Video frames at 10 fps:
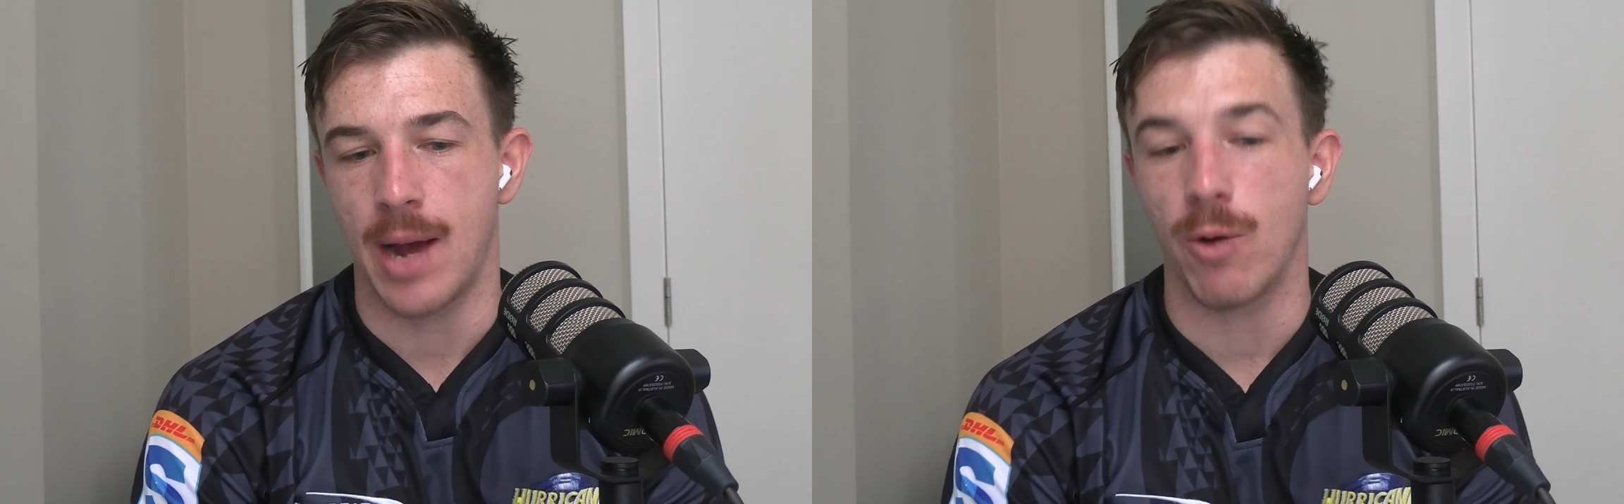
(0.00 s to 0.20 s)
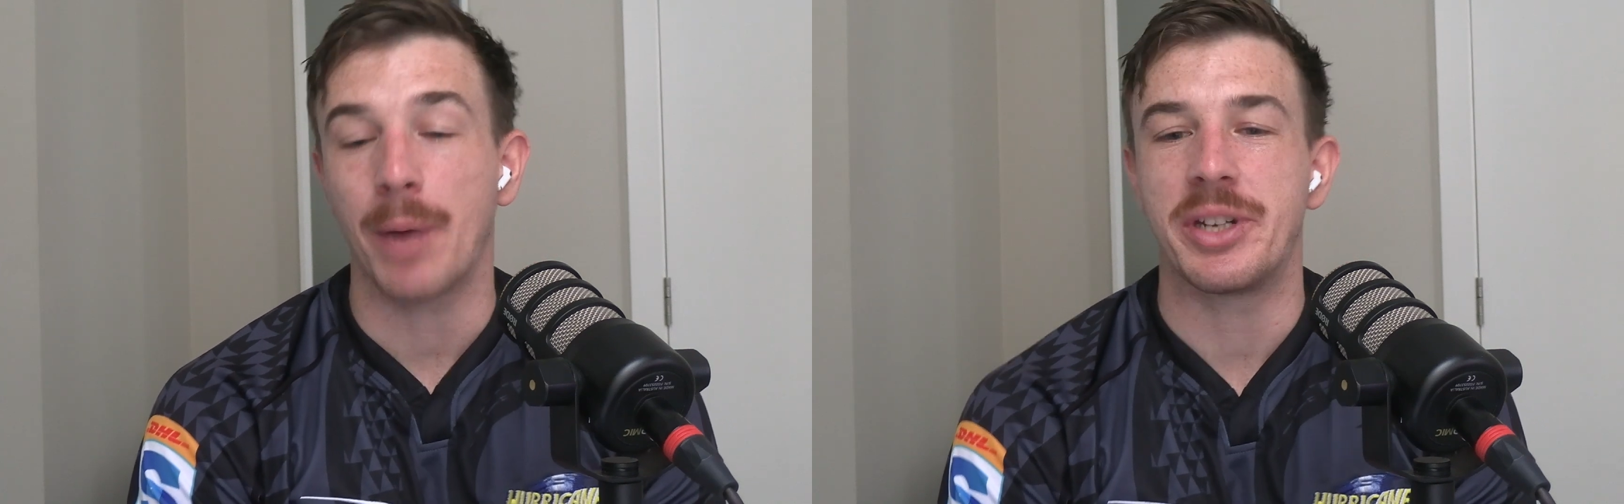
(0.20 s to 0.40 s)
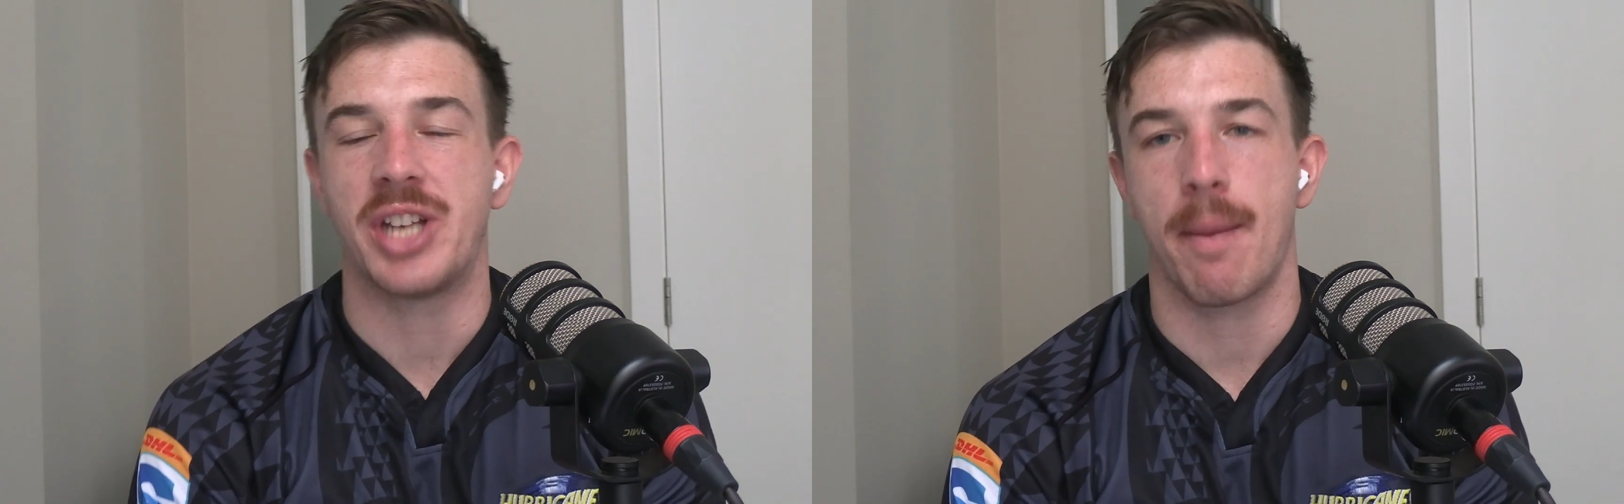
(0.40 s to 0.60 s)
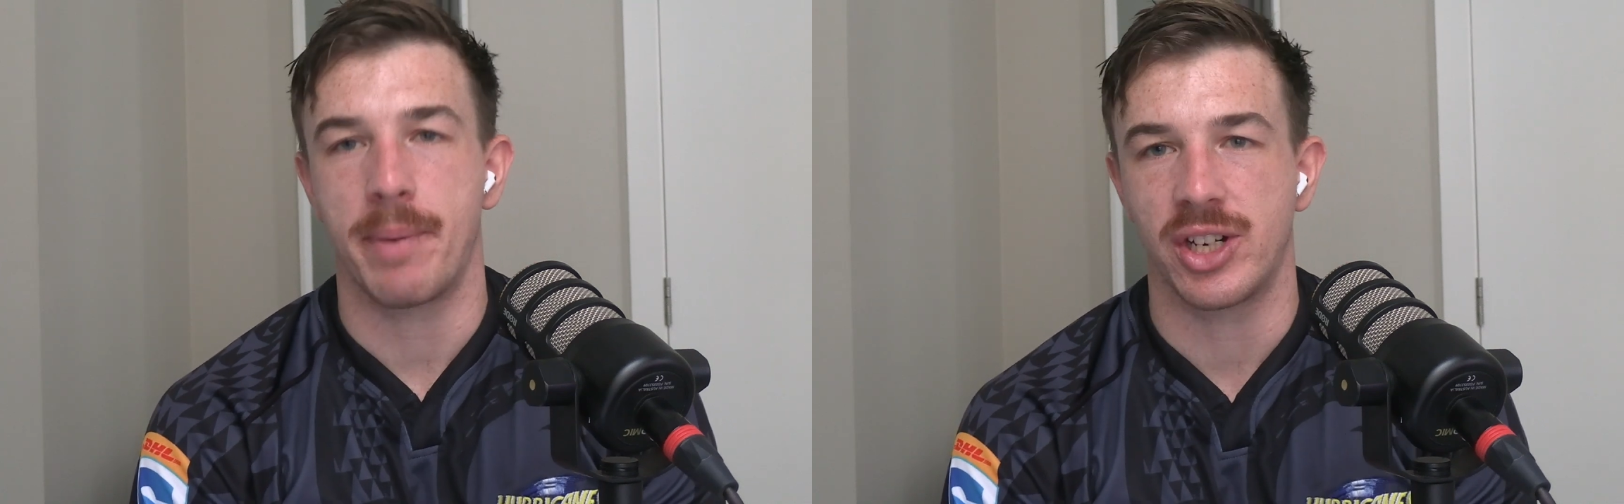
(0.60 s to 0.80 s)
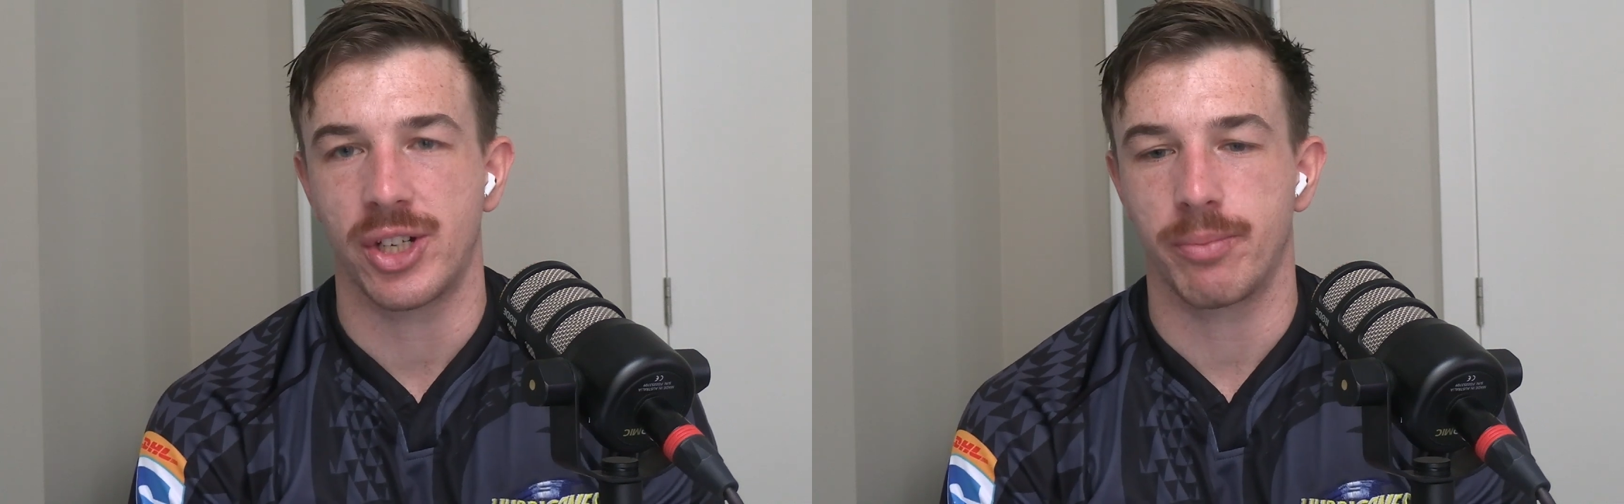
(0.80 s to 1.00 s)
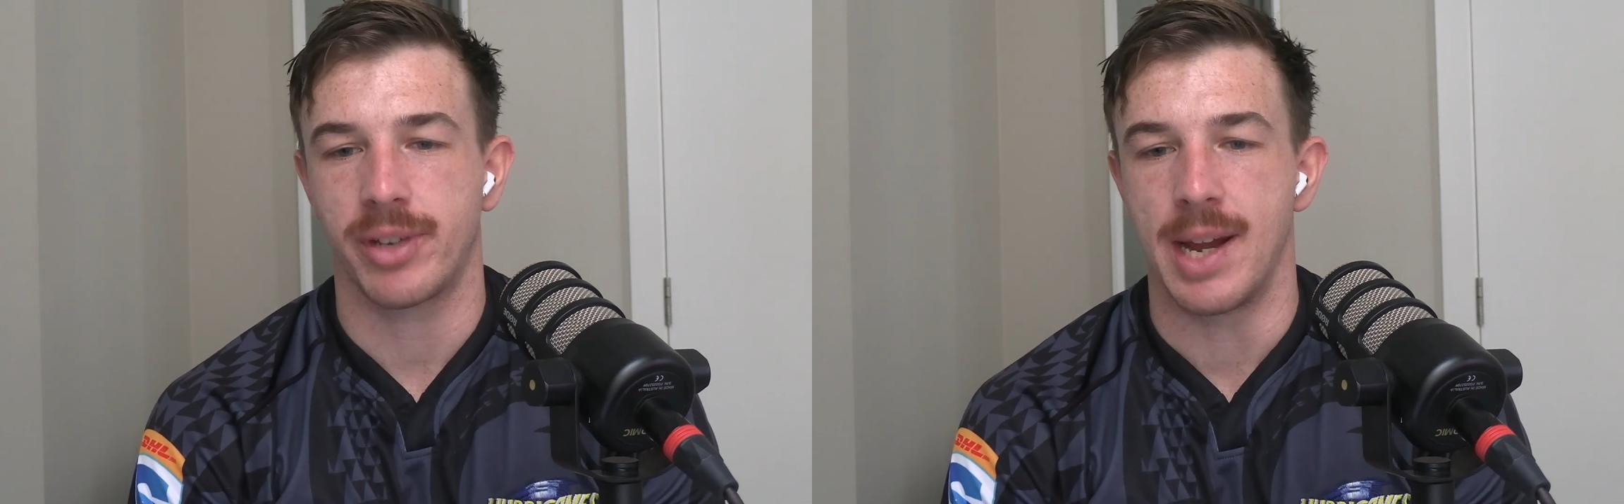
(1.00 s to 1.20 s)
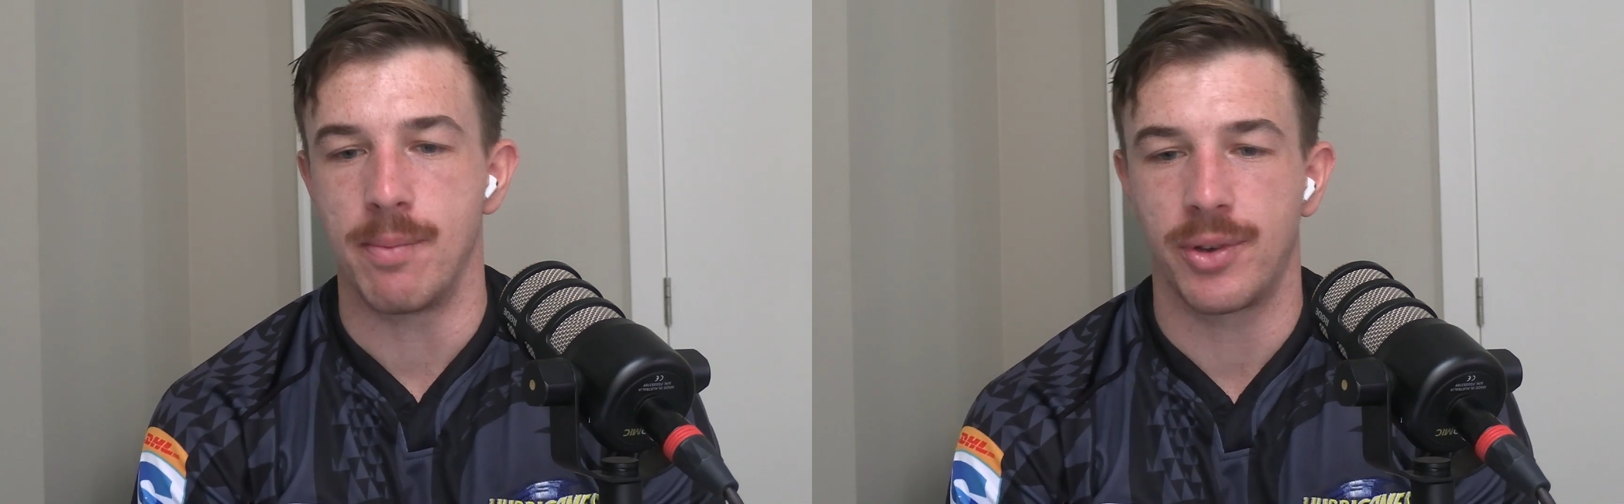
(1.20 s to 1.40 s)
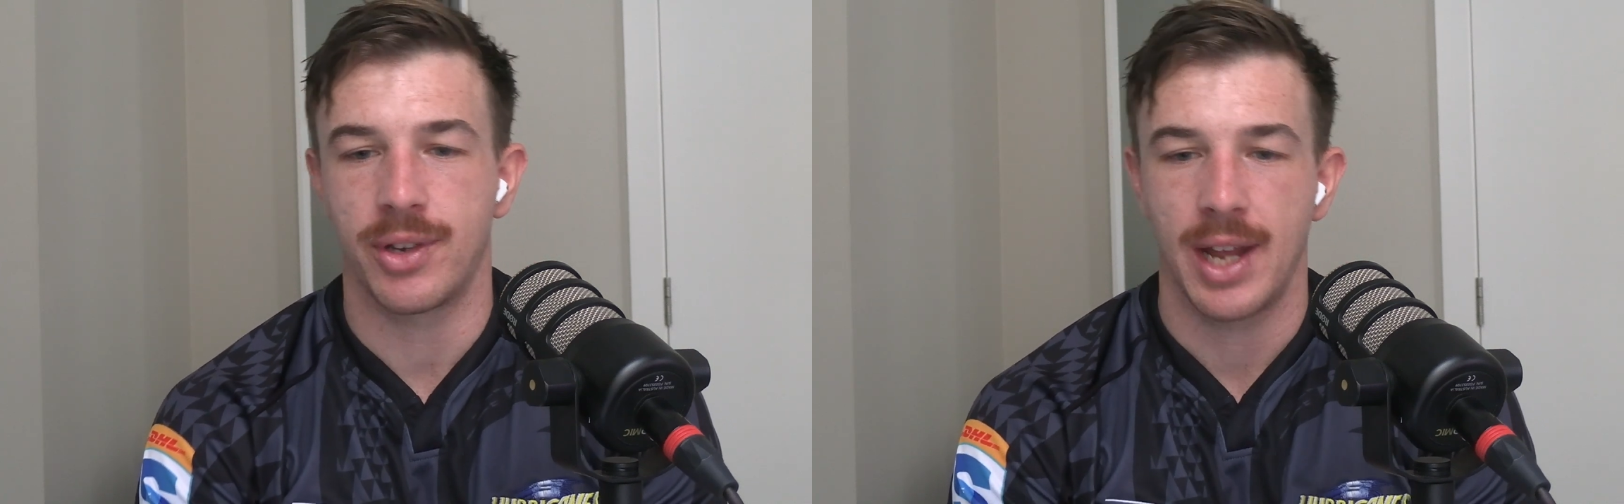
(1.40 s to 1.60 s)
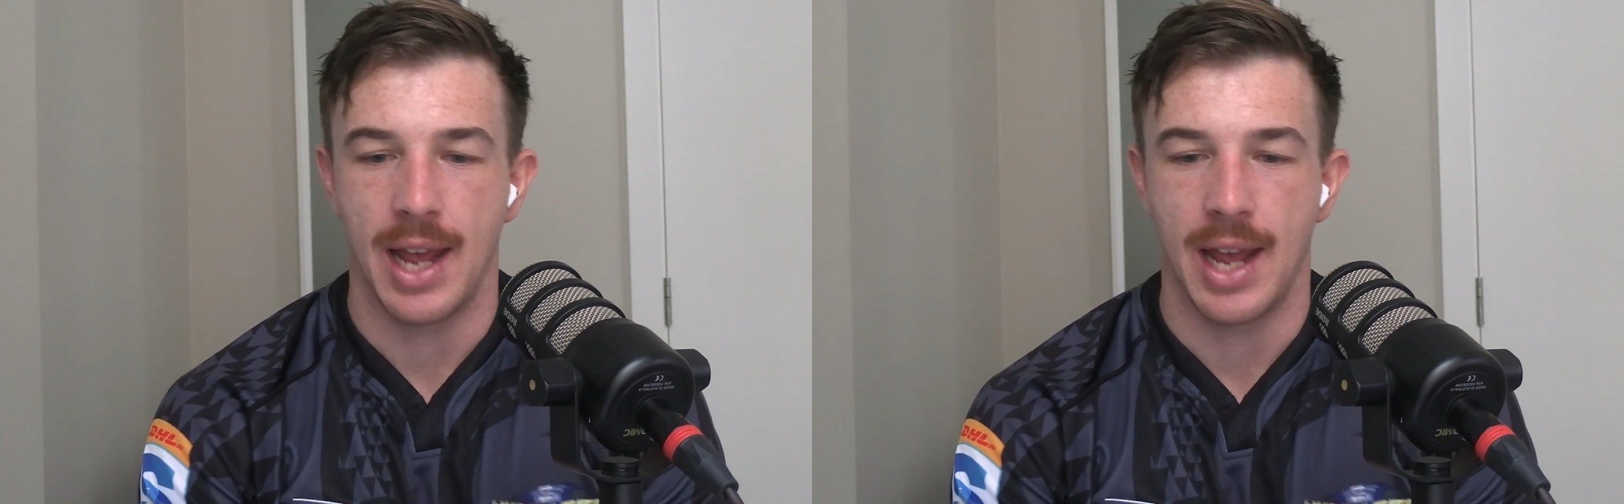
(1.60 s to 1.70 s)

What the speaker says: rugby championship teams